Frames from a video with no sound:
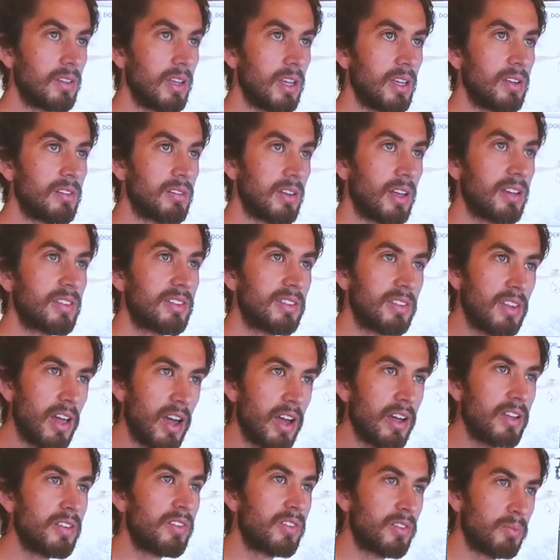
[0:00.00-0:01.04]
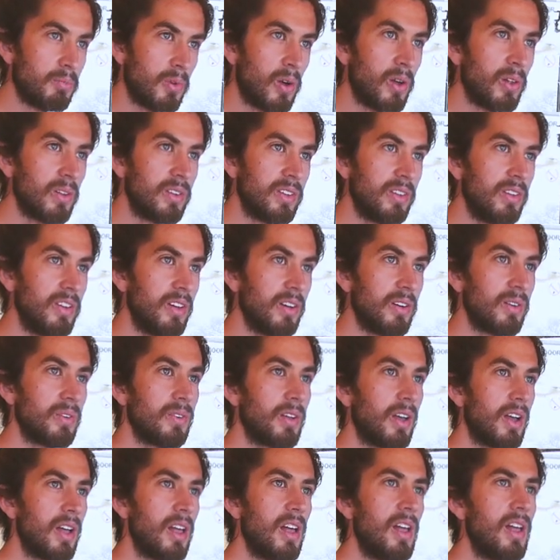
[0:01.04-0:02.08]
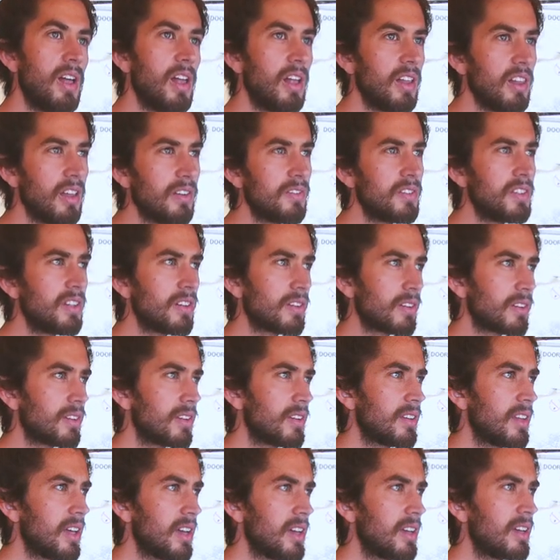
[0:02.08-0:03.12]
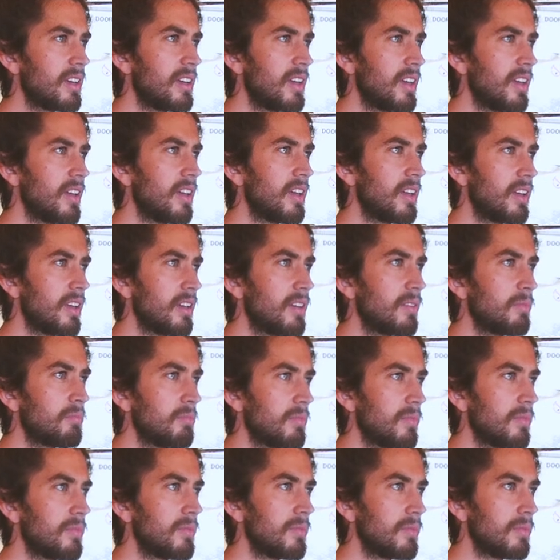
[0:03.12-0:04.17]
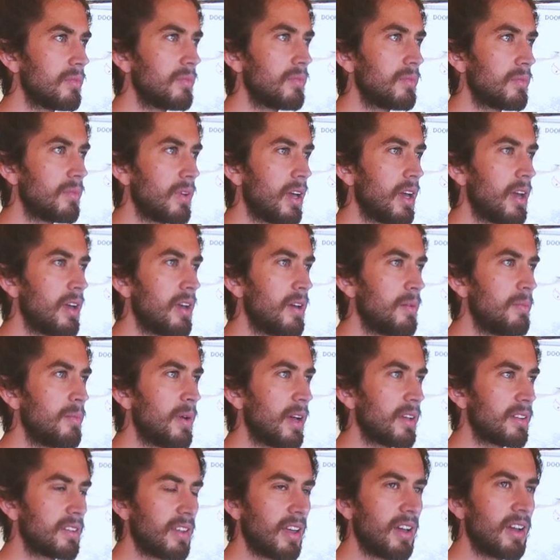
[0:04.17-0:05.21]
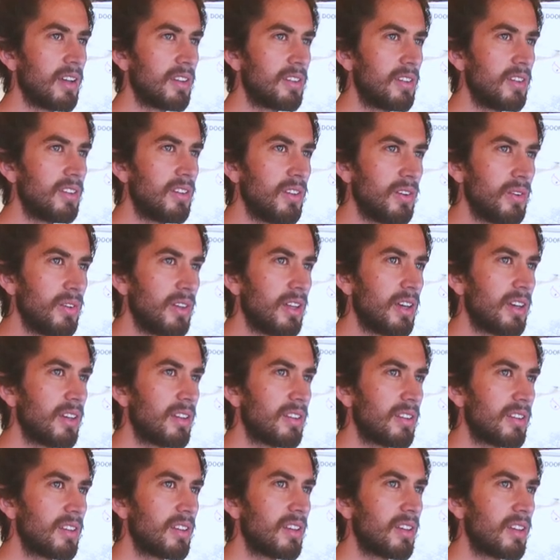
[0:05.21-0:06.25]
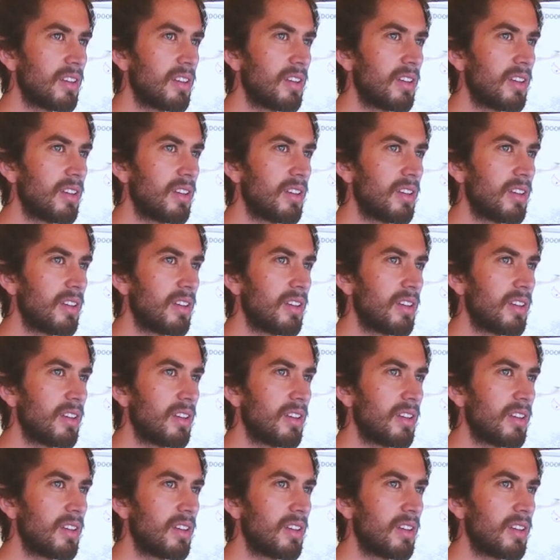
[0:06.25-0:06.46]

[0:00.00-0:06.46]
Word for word: it's like starting small, you know, eleven euros a day. Um, I started to do this